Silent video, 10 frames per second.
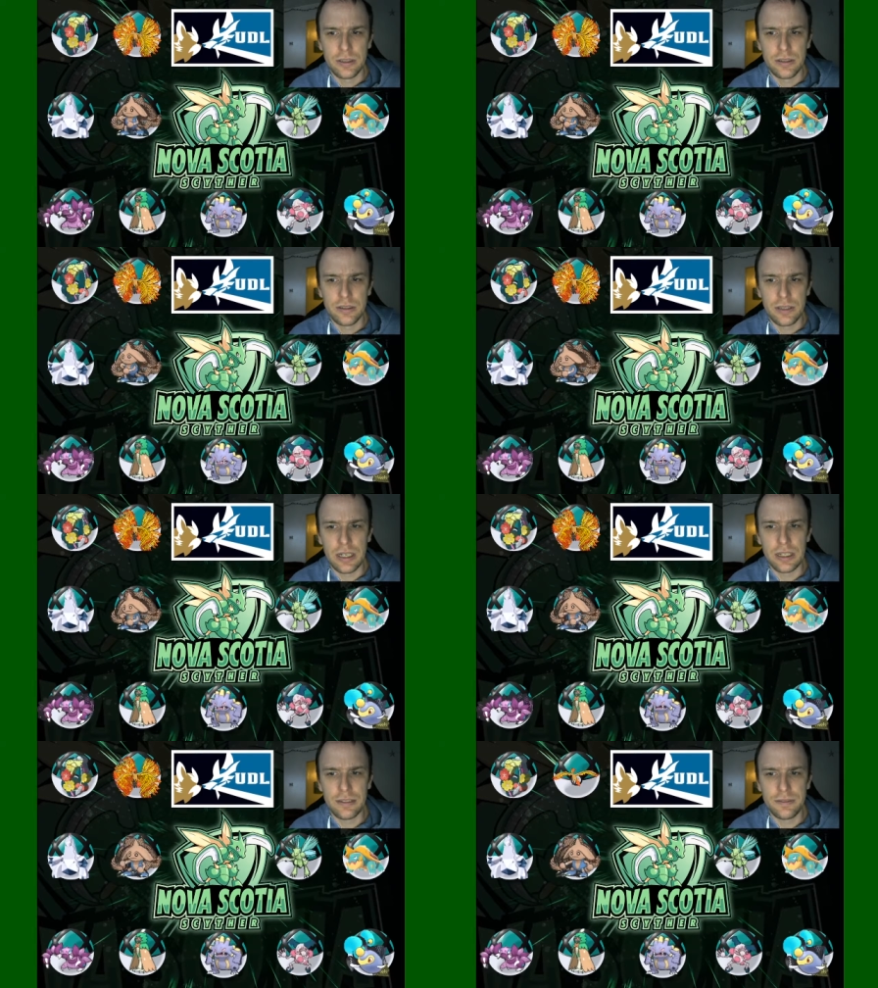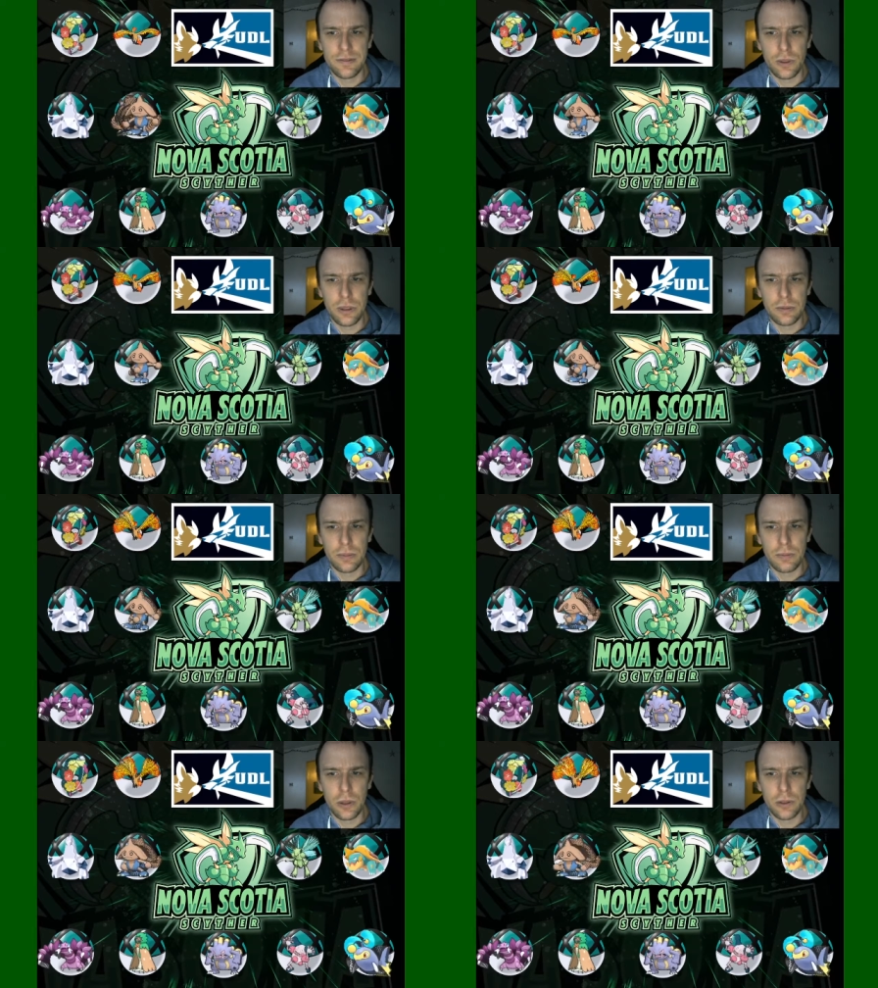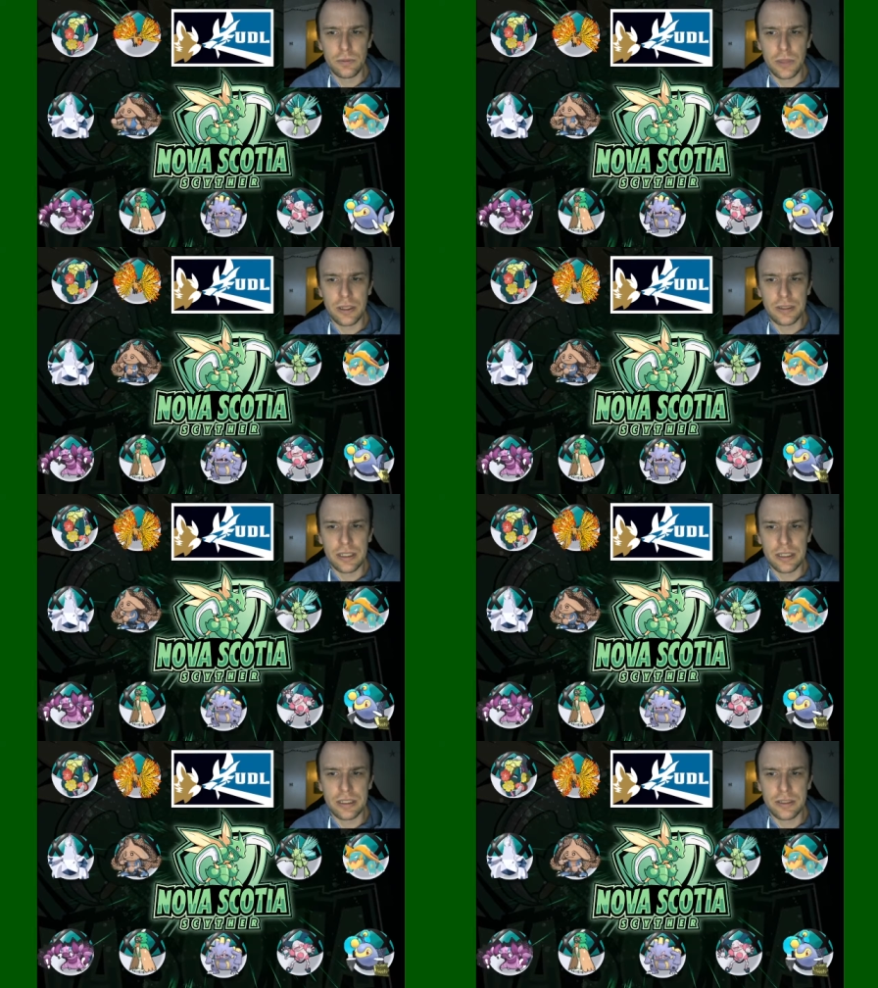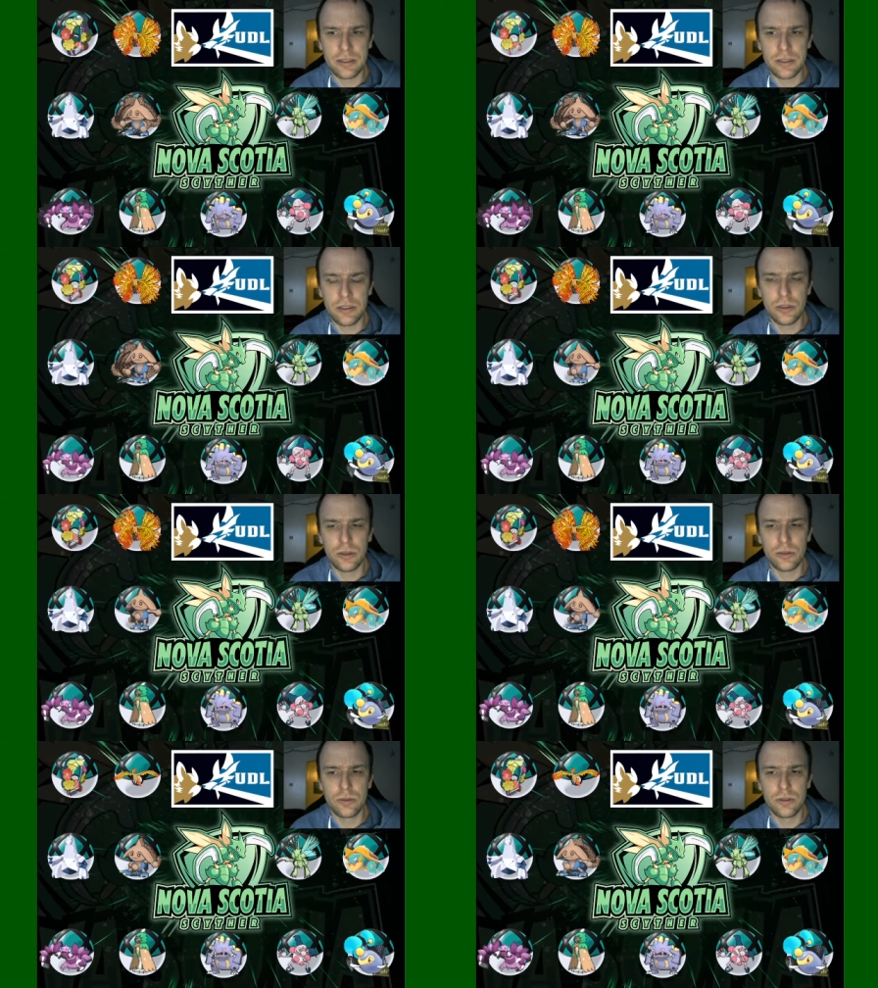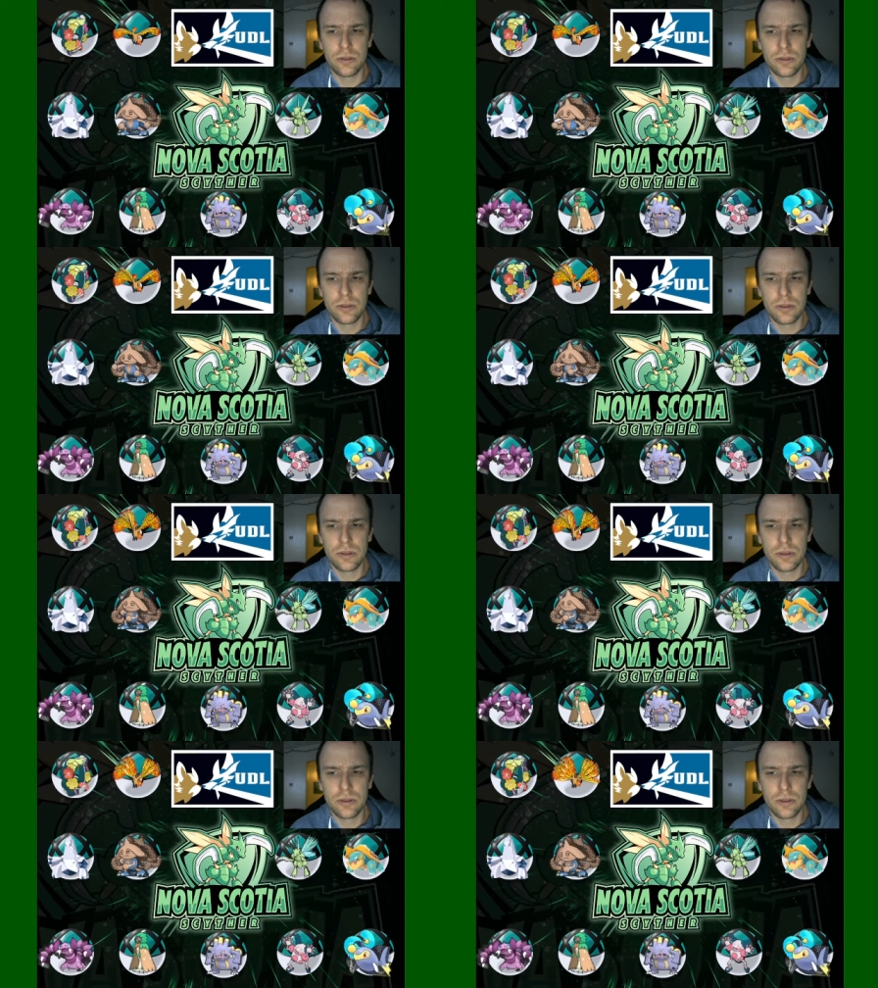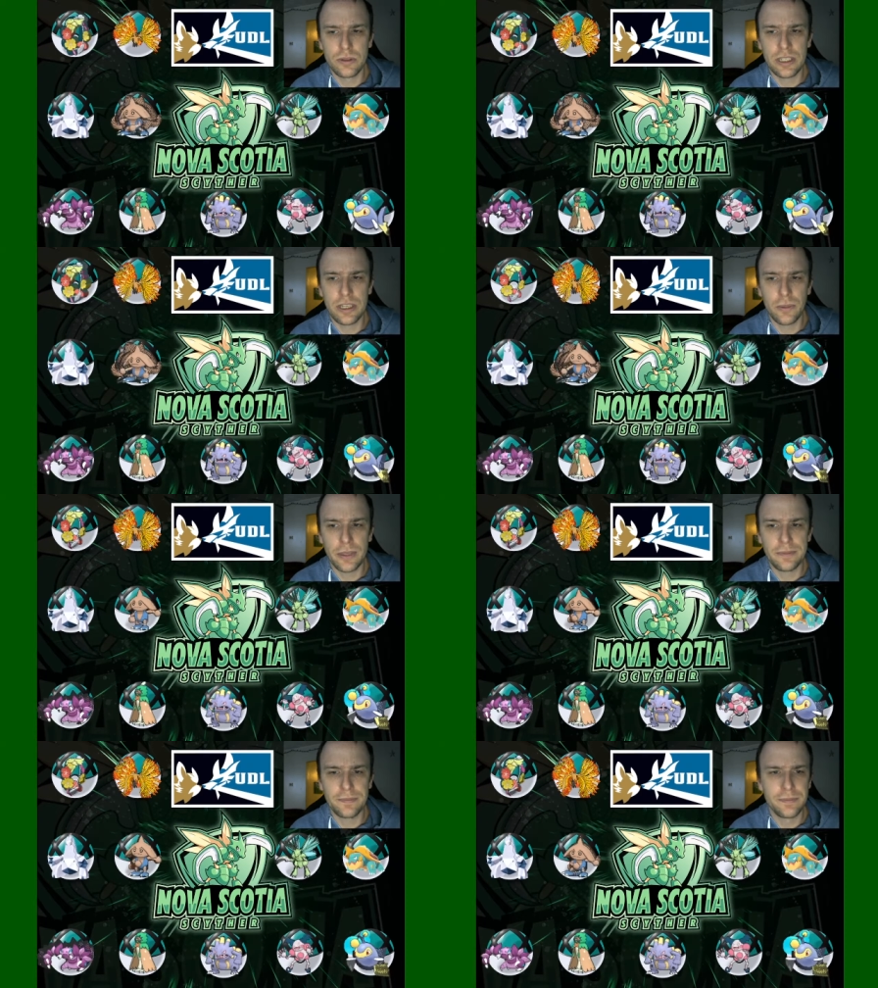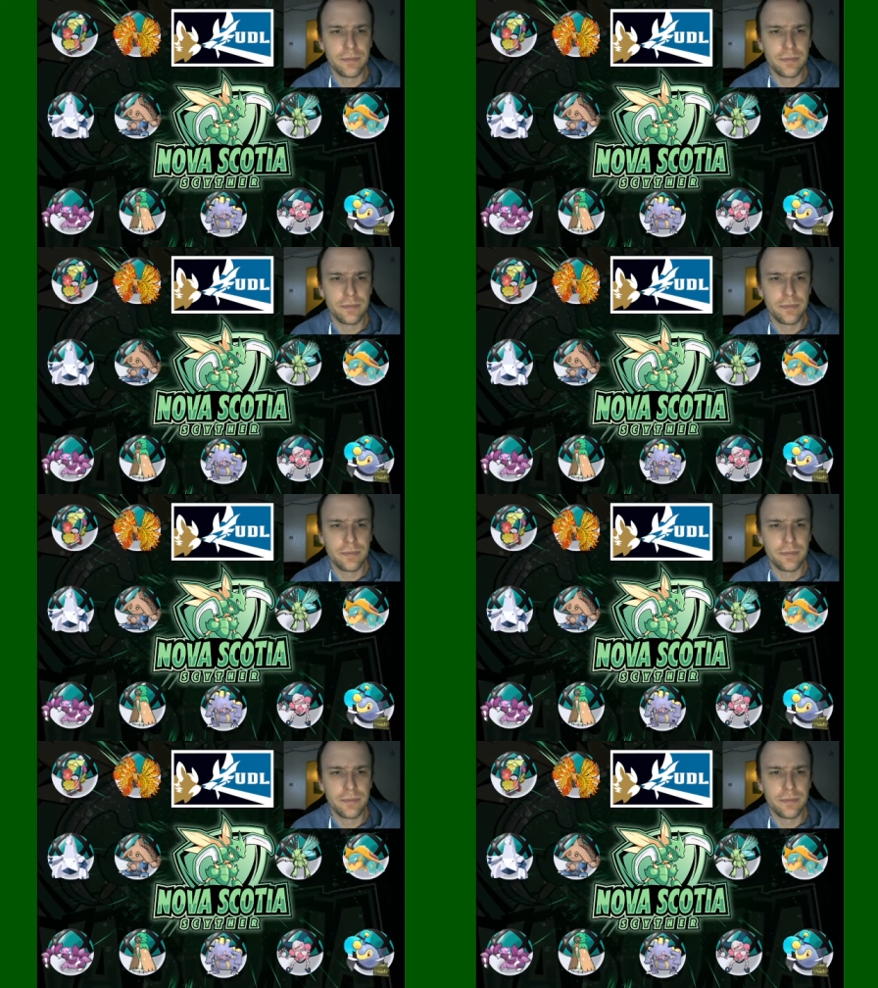4 Pokemon that can use Tailwind,